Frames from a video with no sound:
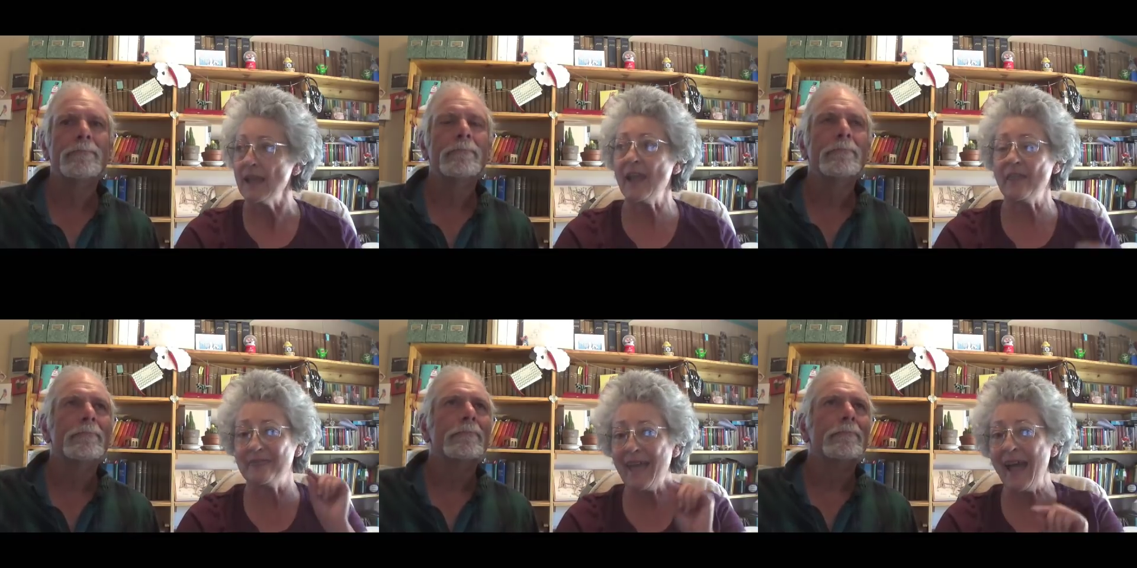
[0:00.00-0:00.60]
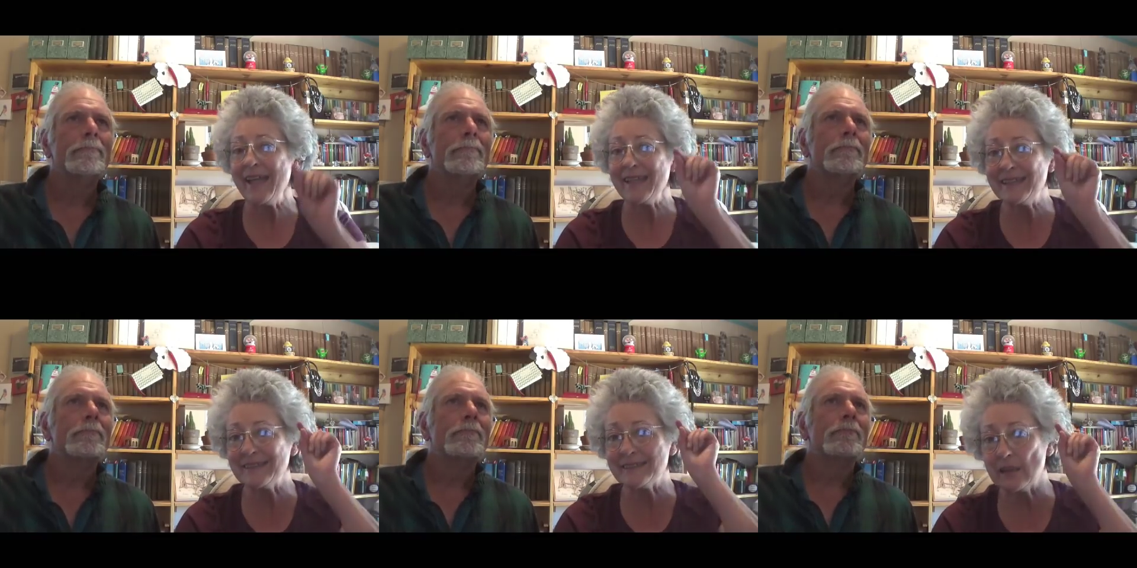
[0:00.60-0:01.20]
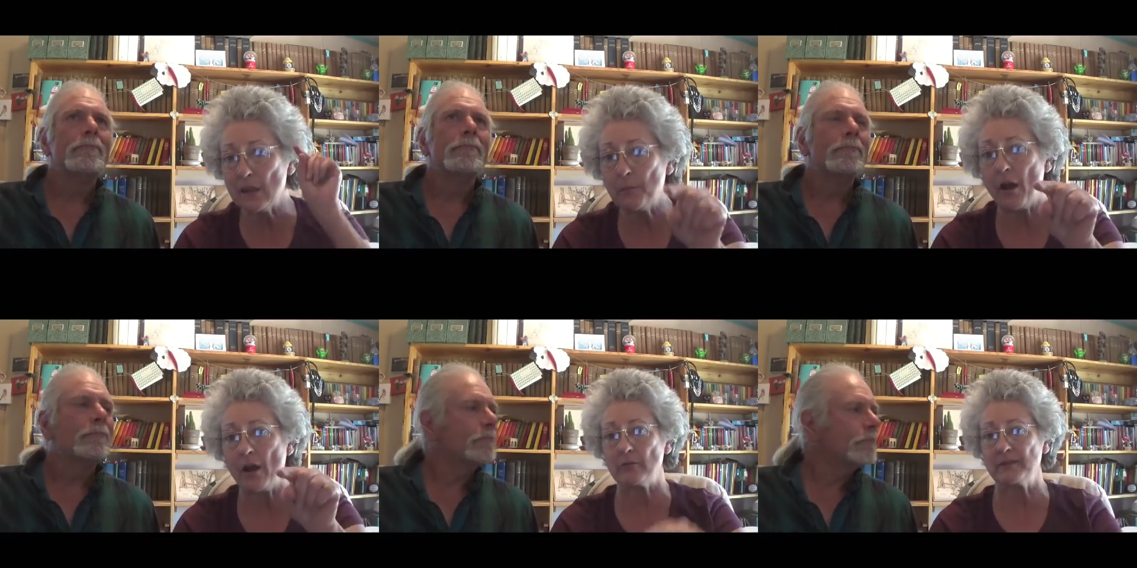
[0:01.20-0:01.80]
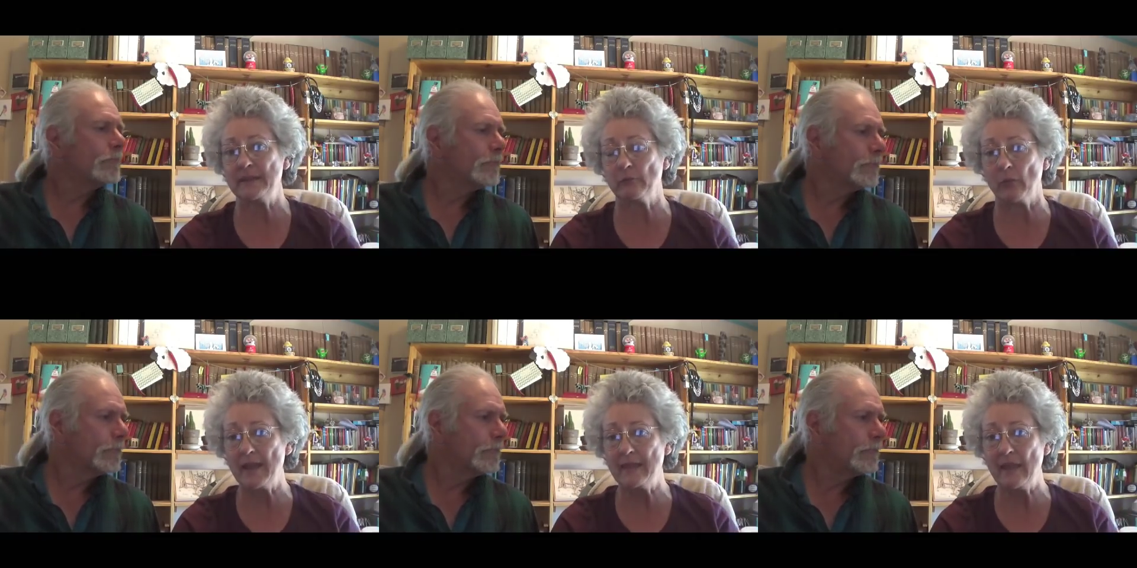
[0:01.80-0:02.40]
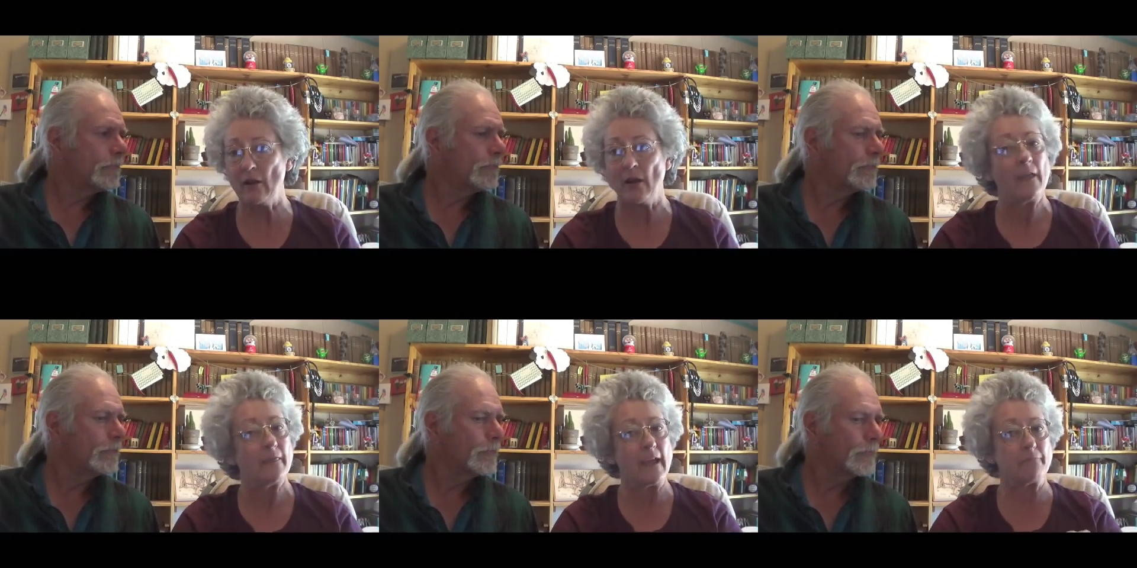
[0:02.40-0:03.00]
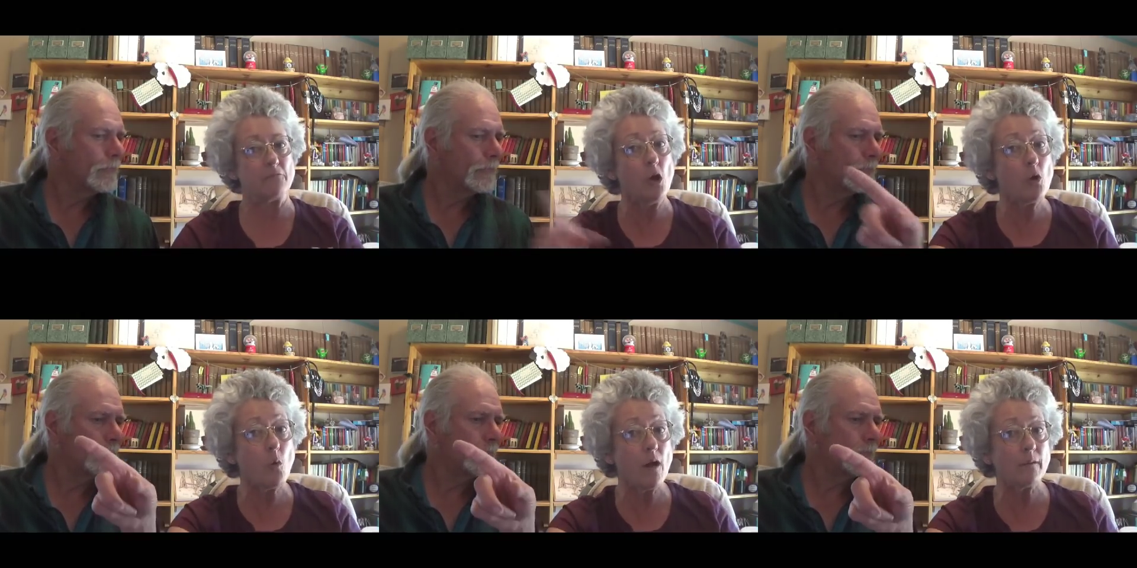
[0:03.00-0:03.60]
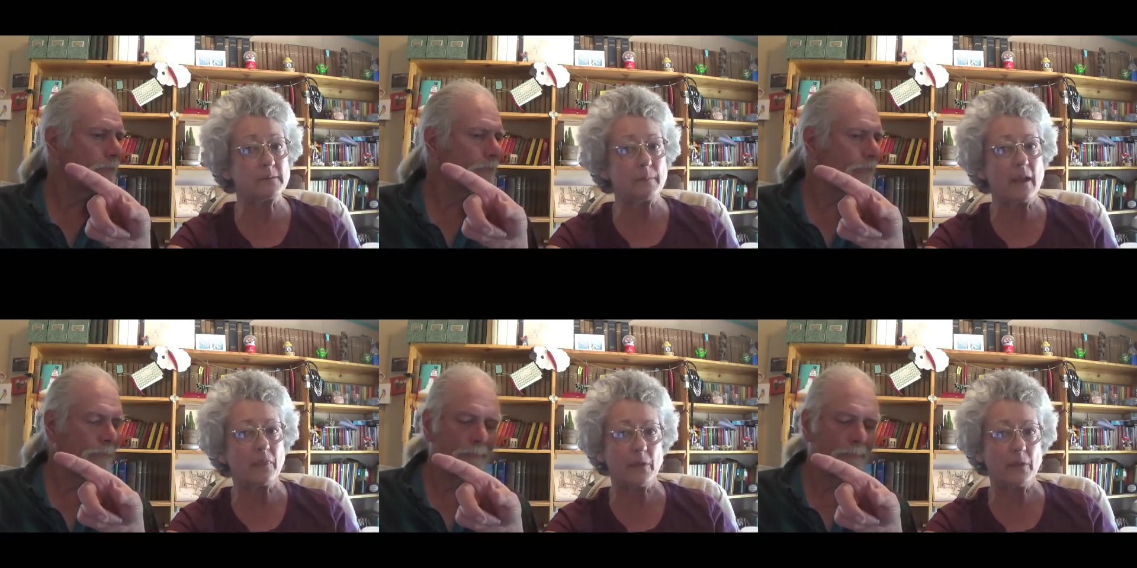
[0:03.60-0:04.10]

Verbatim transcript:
Speaker 1: And that is the hypocrisy right there. They have no qualms of paying